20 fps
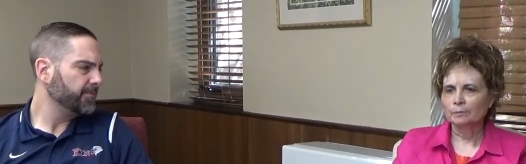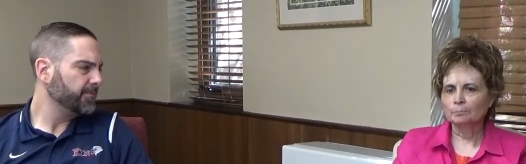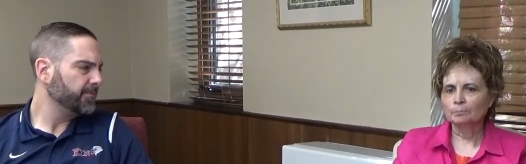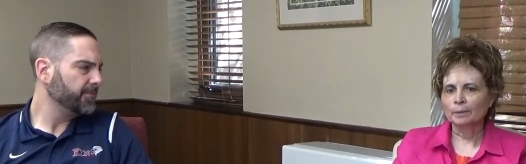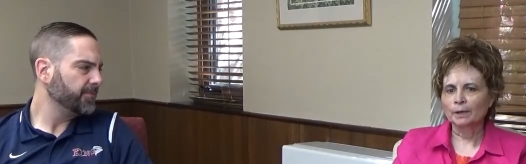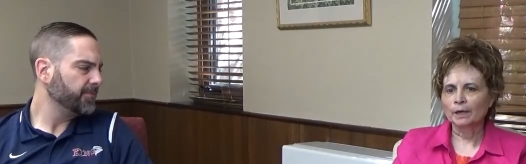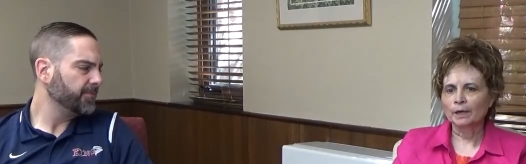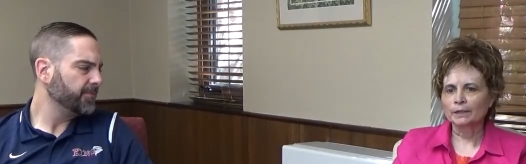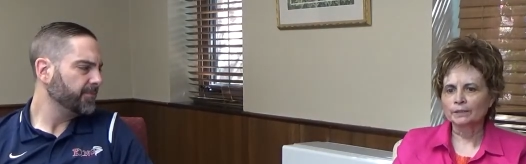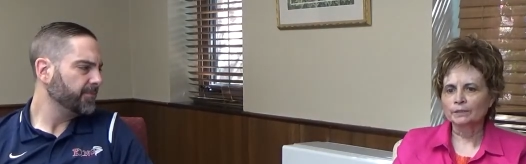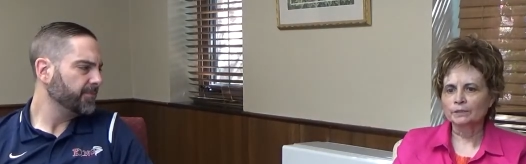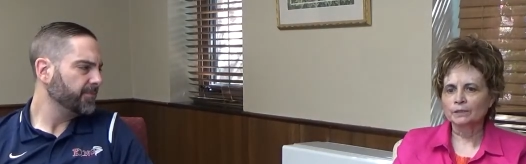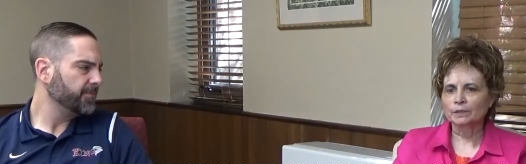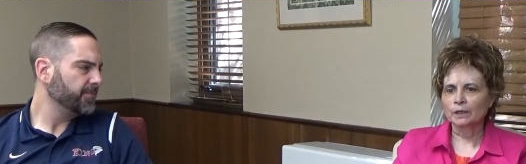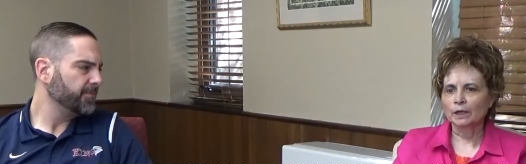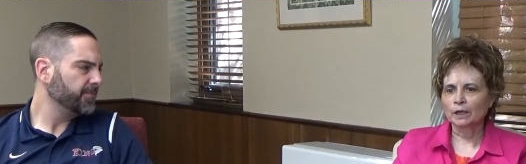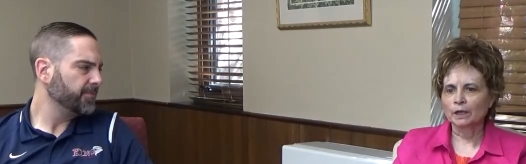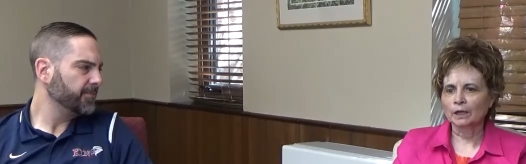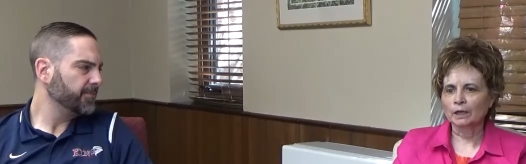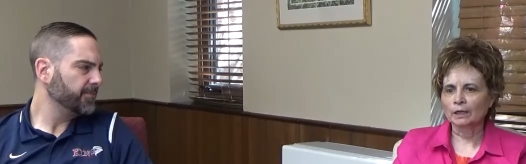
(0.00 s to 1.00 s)
Speaker 1: but
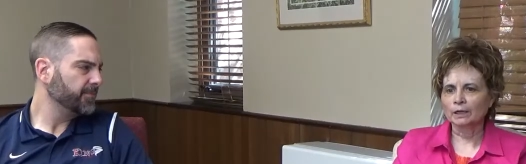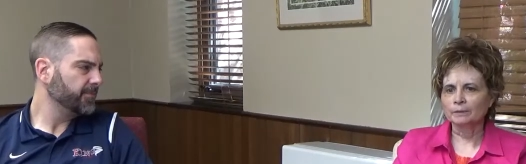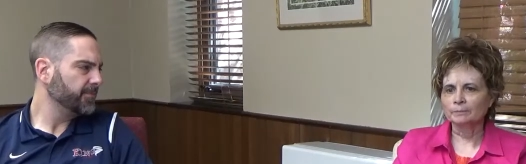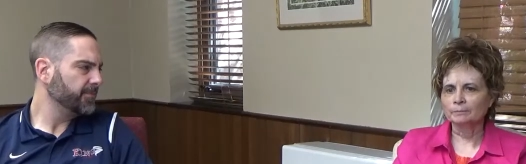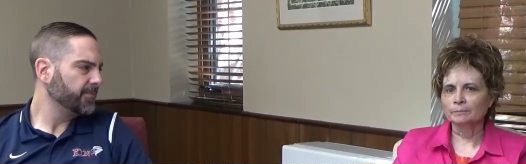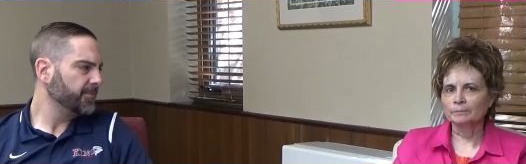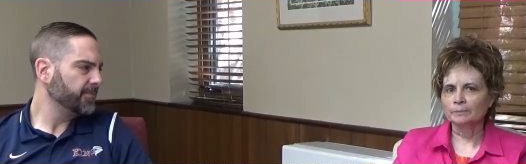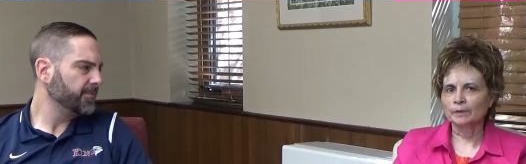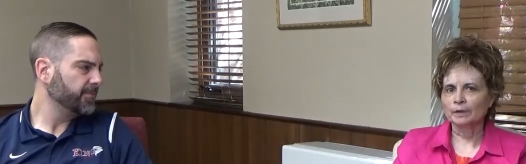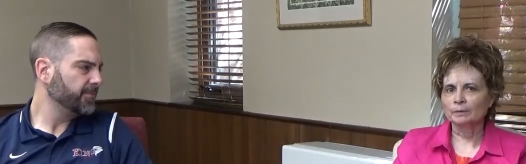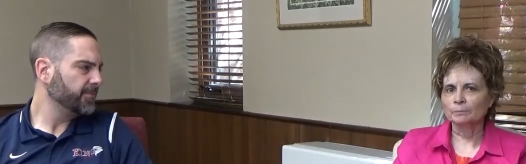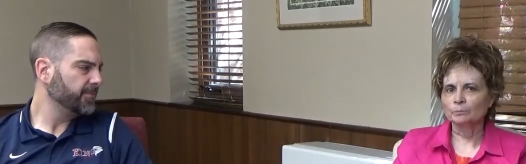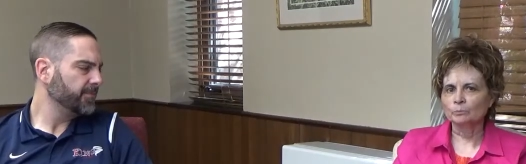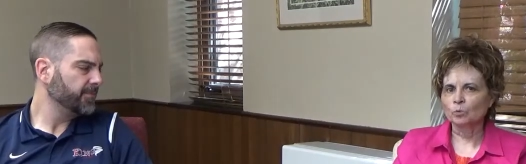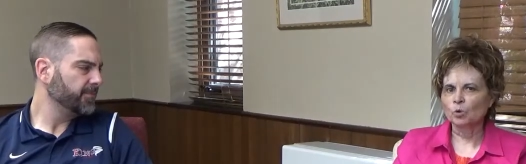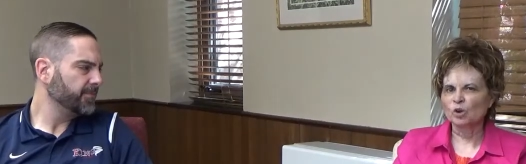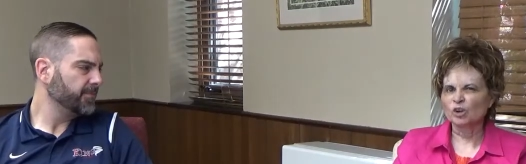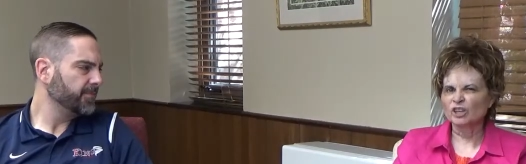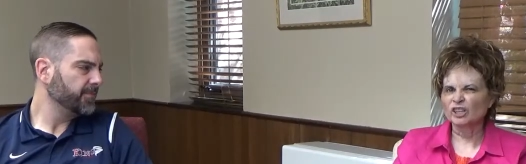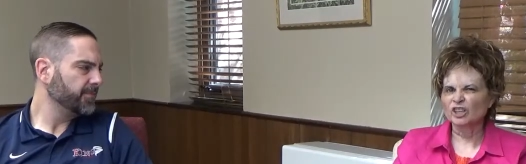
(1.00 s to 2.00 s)
um, I'm
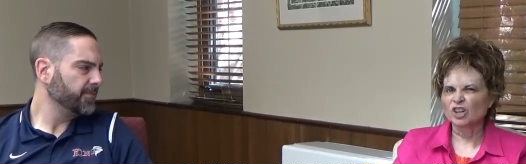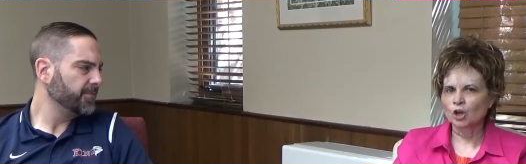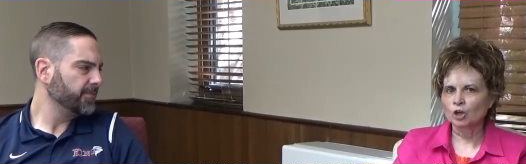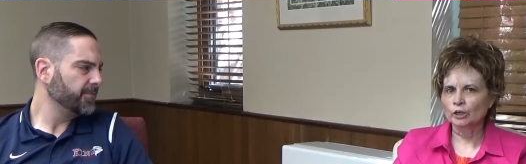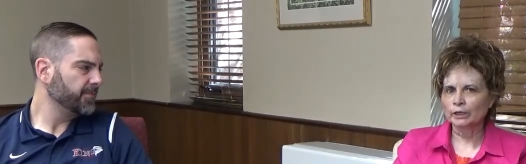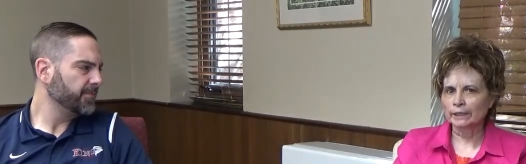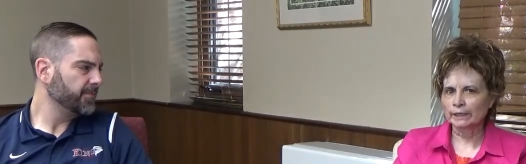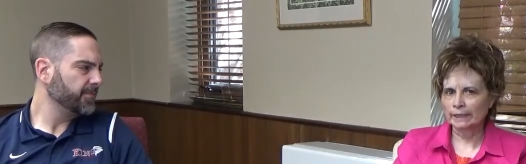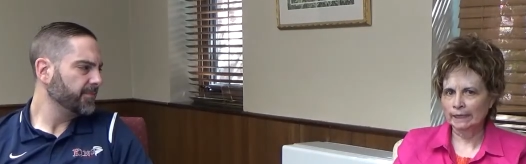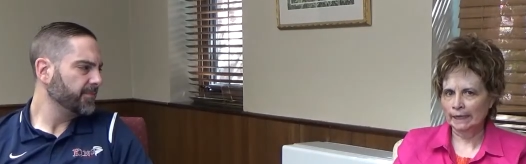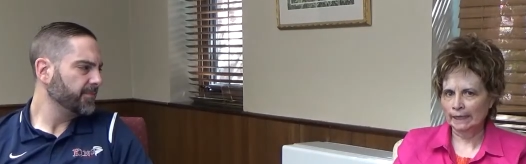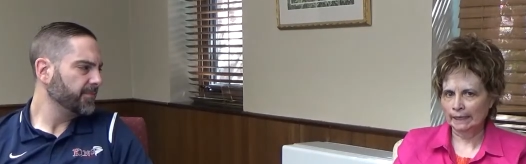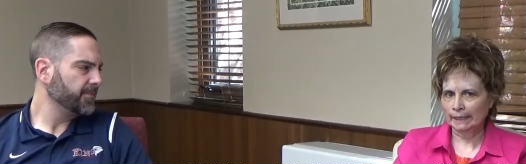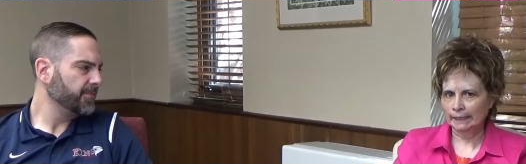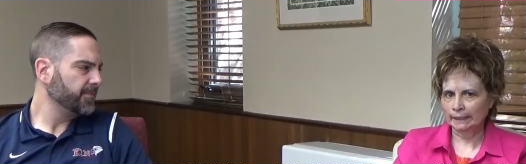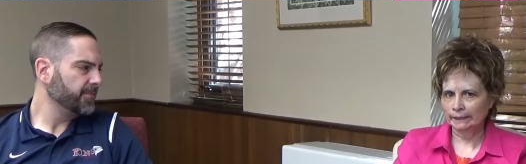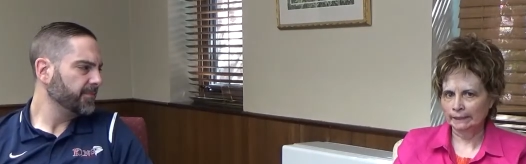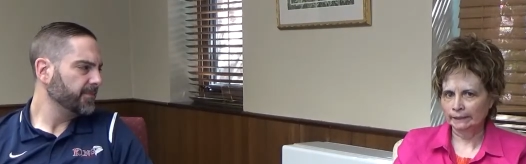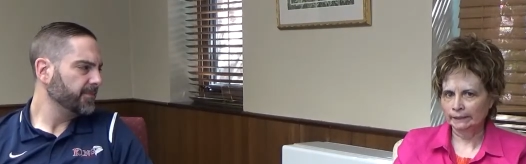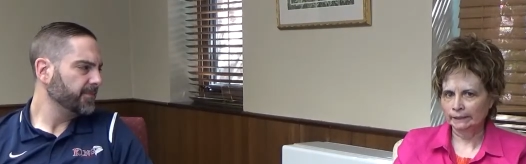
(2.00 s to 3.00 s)
walking on a
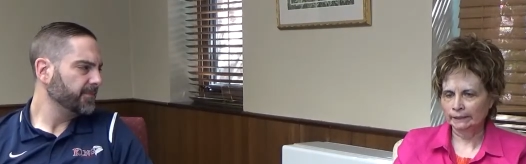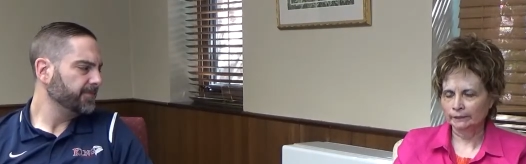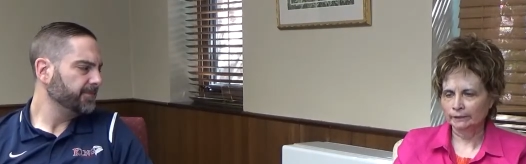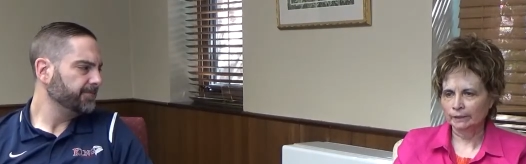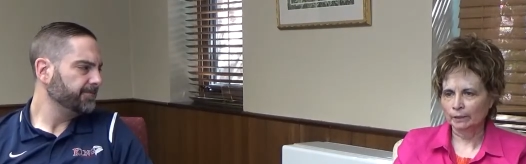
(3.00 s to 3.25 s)
cane.